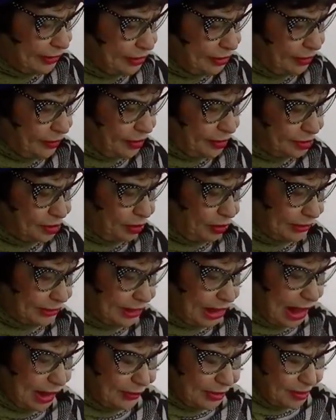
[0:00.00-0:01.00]
videos
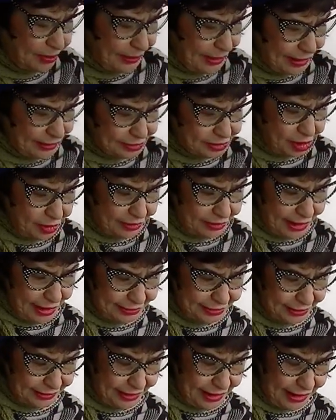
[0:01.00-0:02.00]
with cameraman
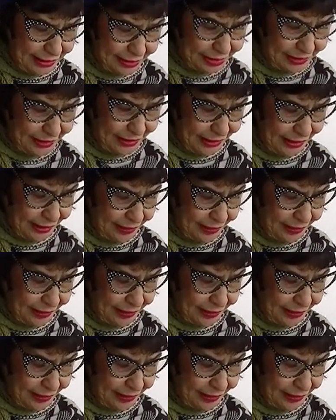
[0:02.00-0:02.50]
Sarcastic Anthony.